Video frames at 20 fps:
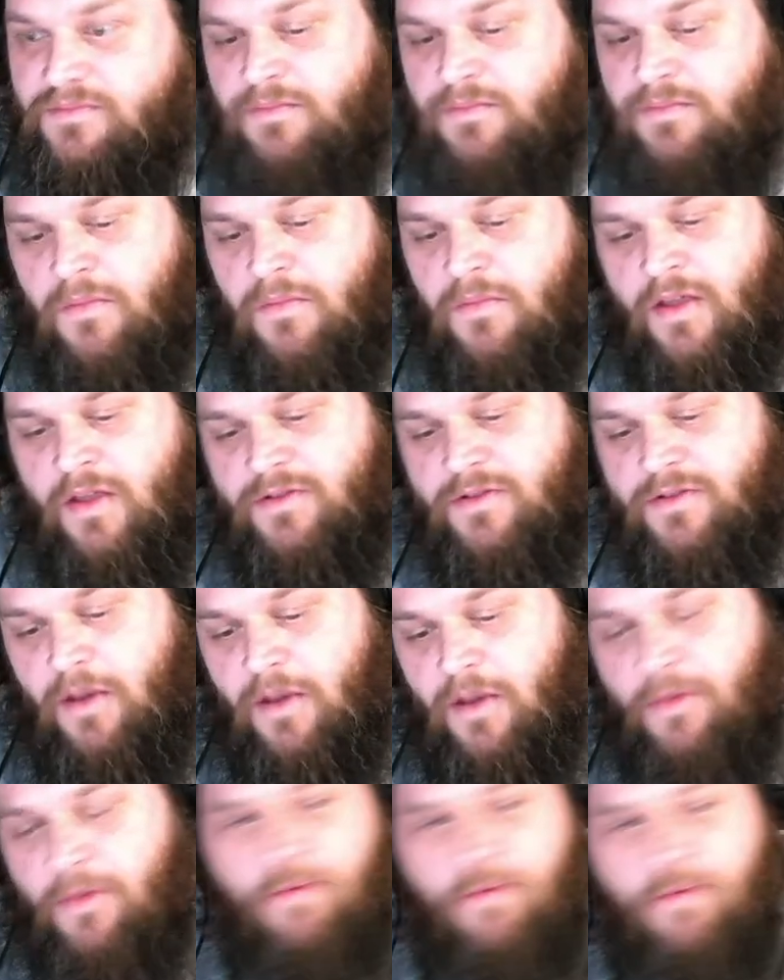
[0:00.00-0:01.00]
So I'm going to
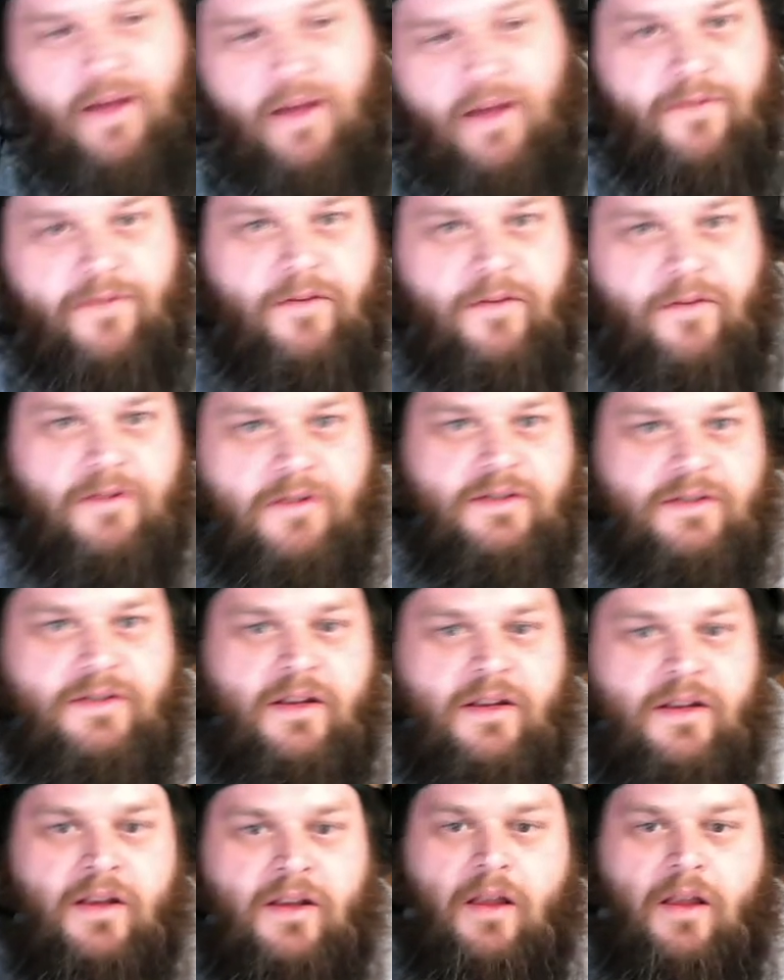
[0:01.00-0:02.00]
write first
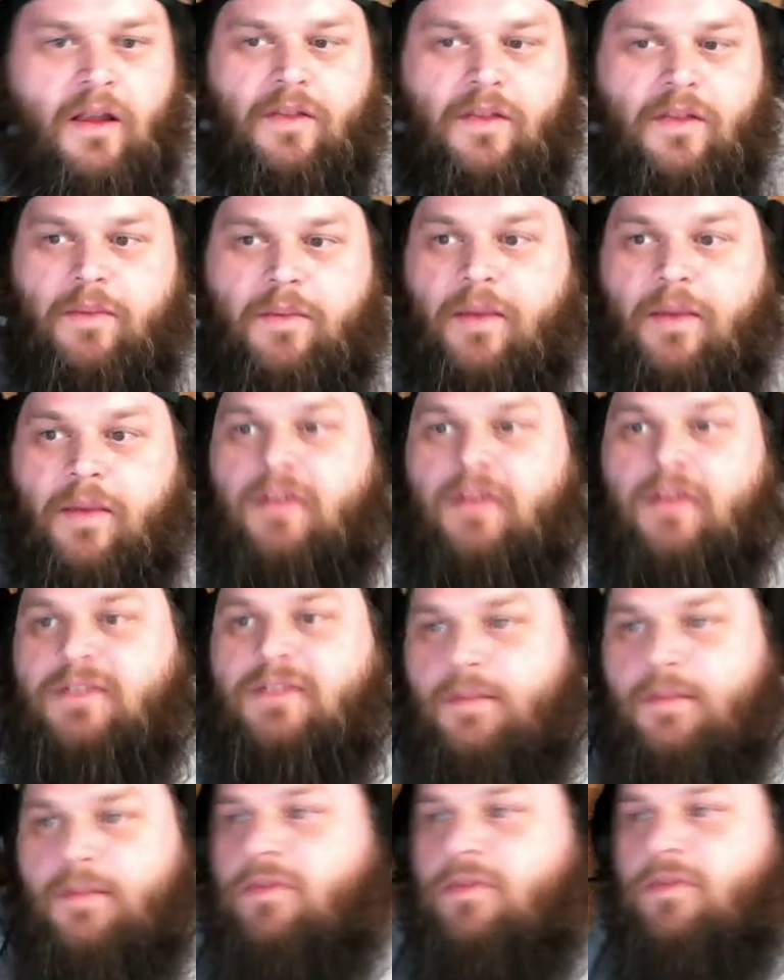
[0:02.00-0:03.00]
the balanced chemical
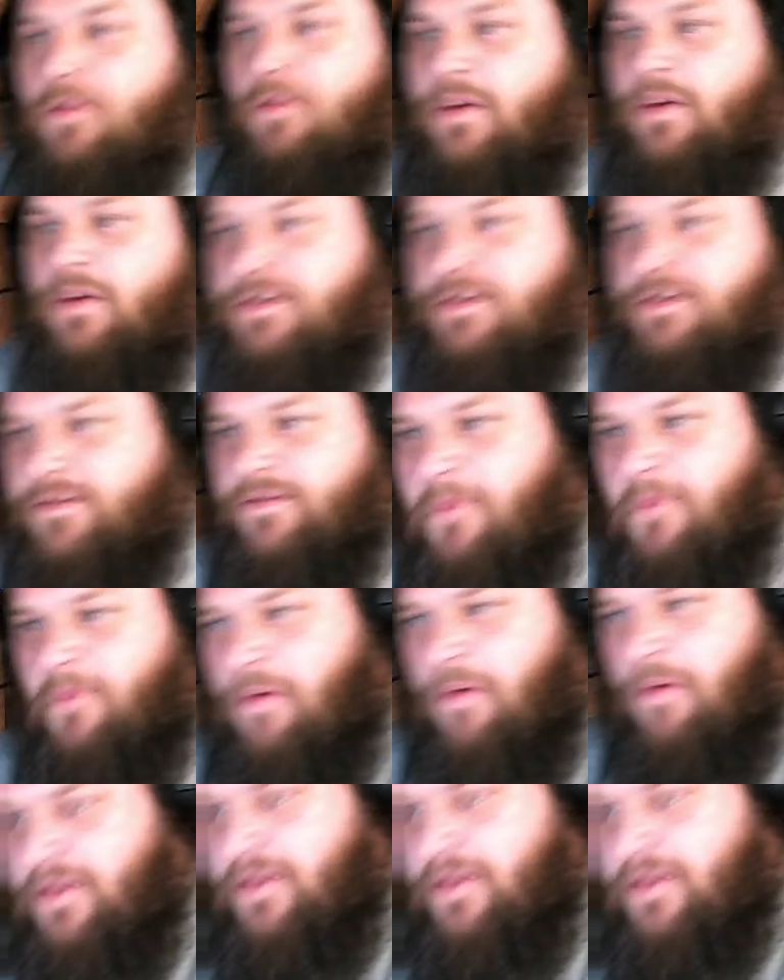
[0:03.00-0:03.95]
equation for this